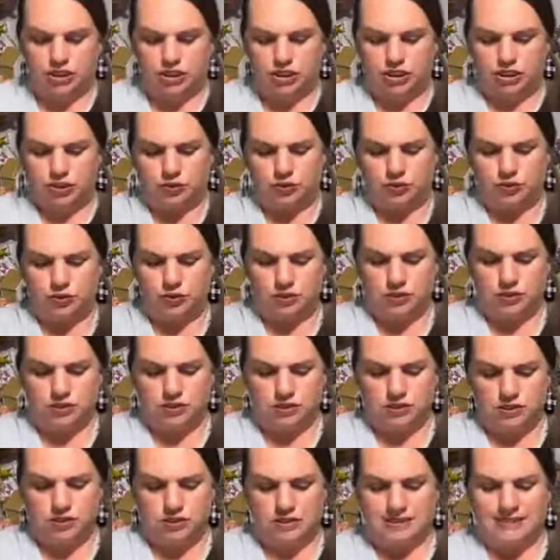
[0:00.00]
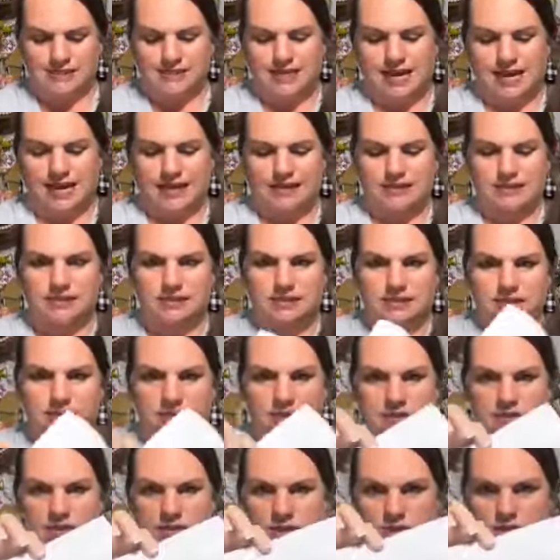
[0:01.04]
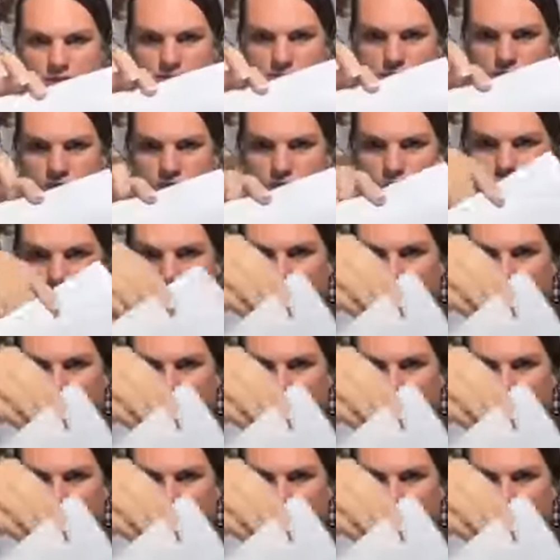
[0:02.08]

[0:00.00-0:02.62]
2 sides. So you